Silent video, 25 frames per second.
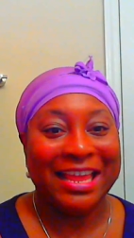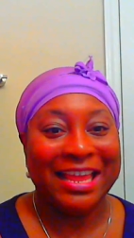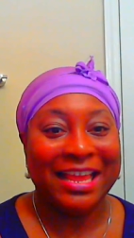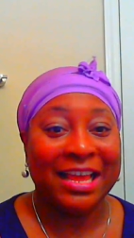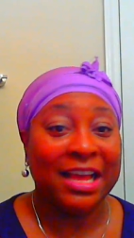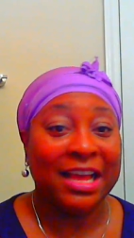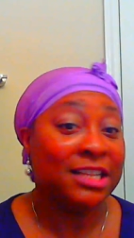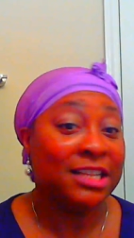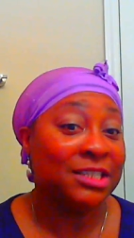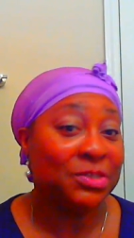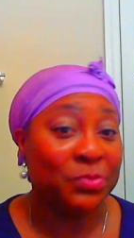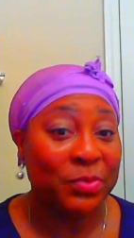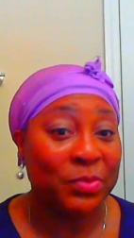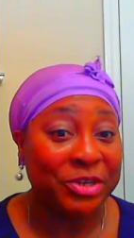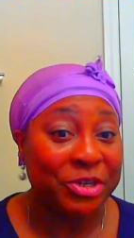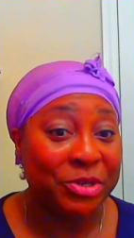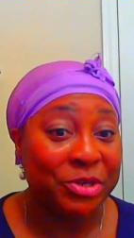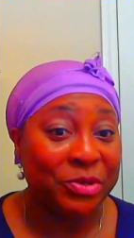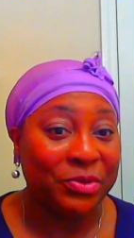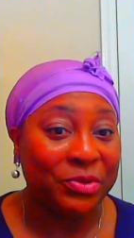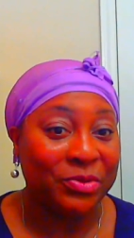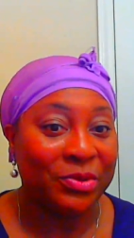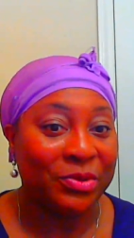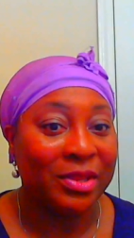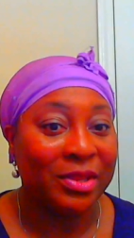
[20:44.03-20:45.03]
Because we
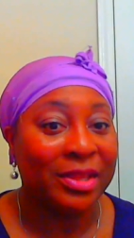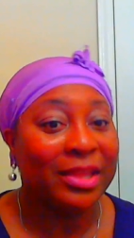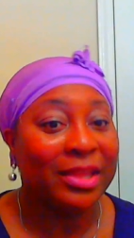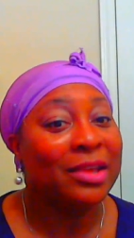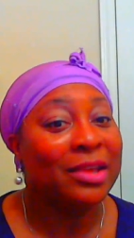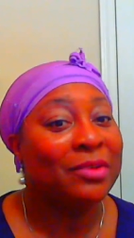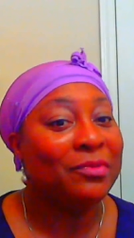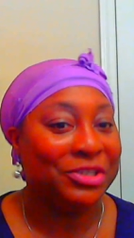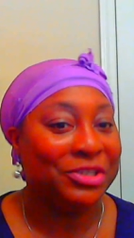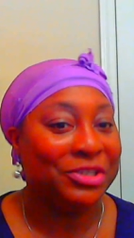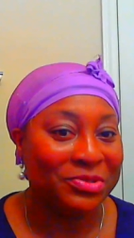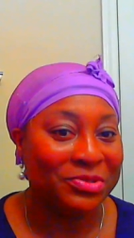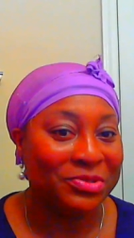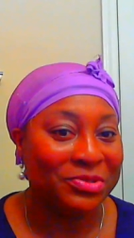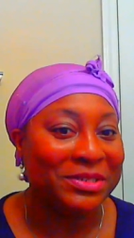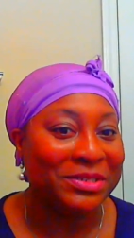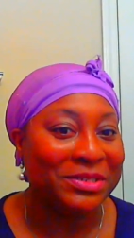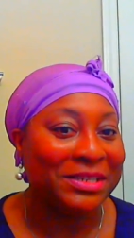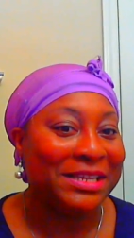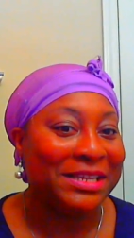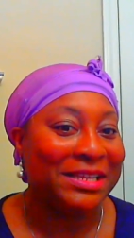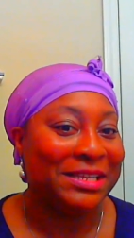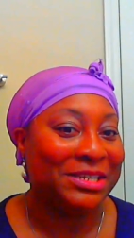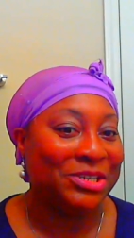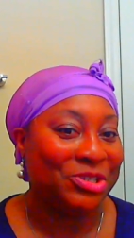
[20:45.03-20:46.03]
do. We
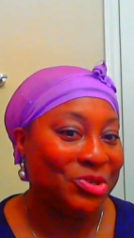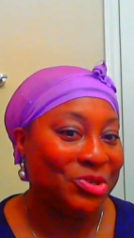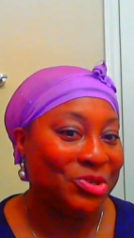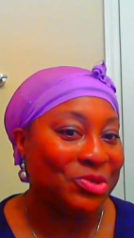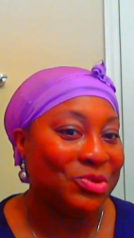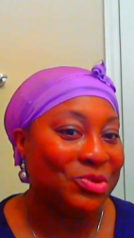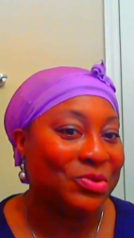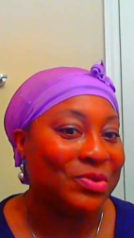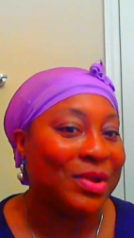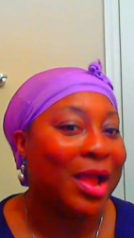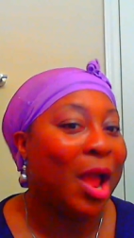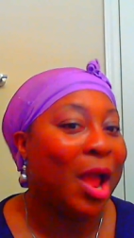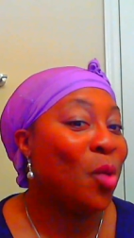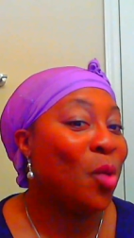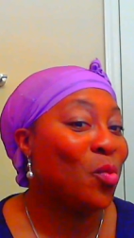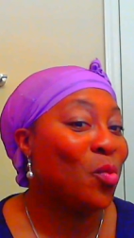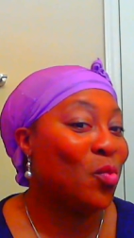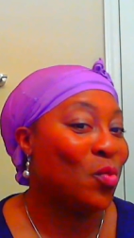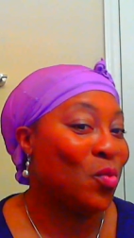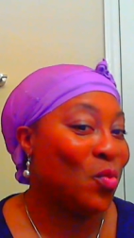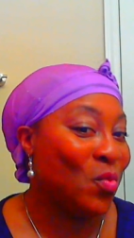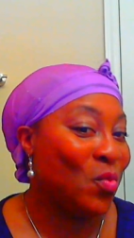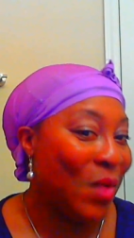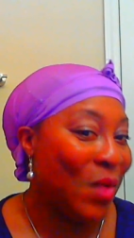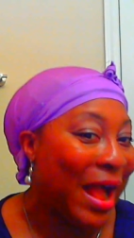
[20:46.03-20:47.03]
truly do
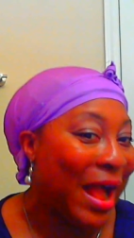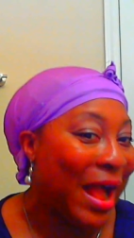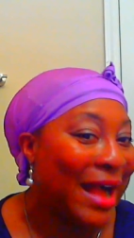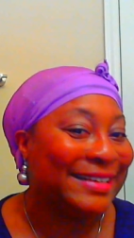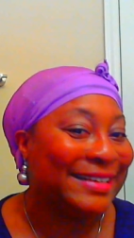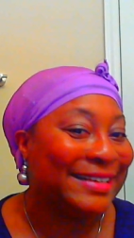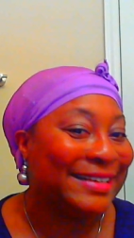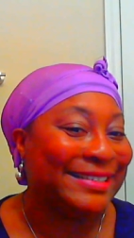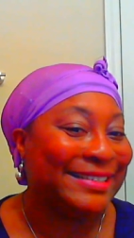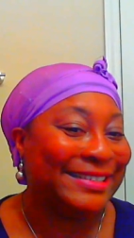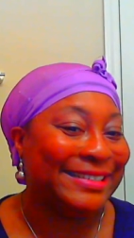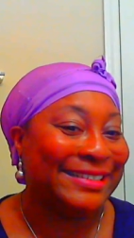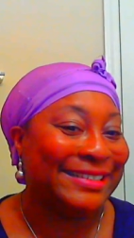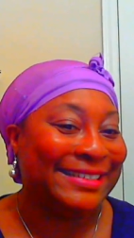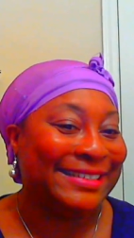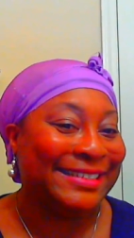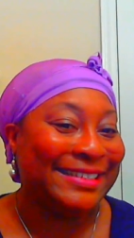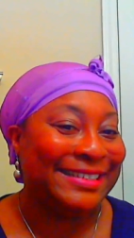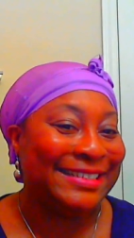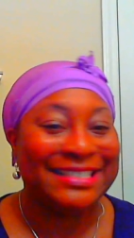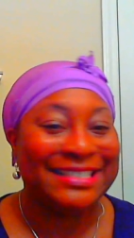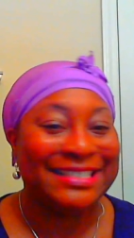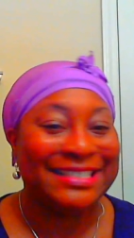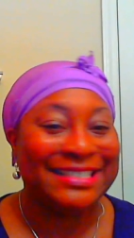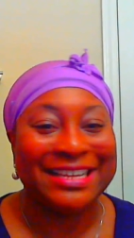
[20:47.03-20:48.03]
rock.
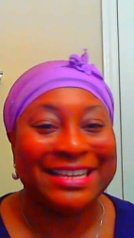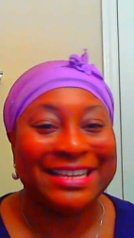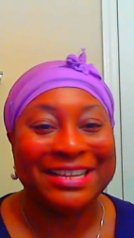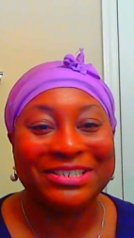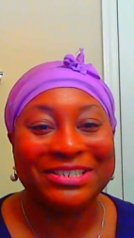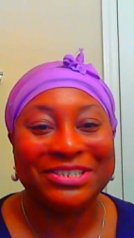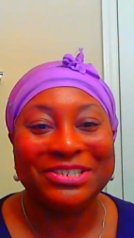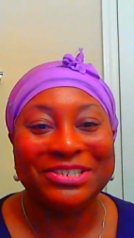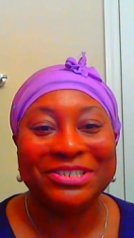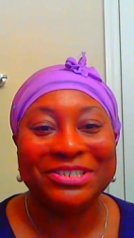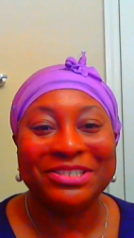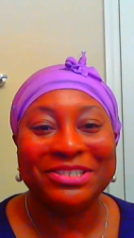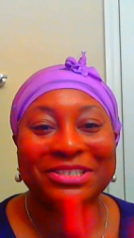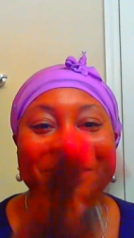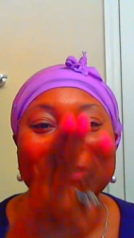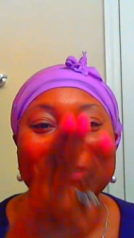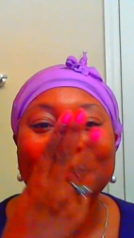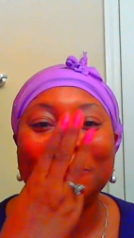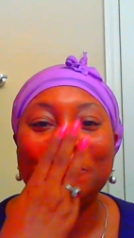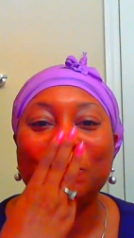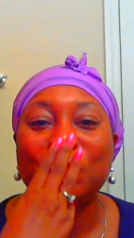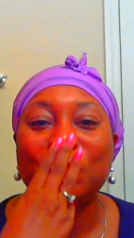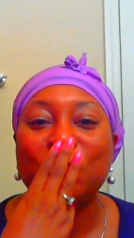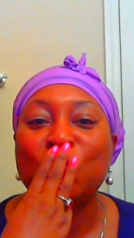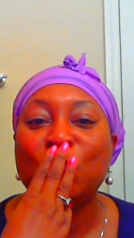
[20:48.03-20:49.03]
Talk to you
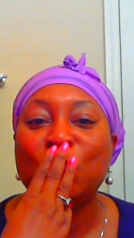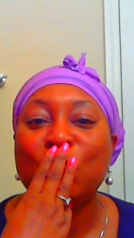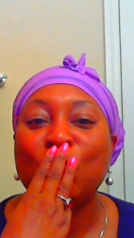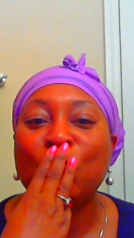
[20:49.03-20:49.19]
soon.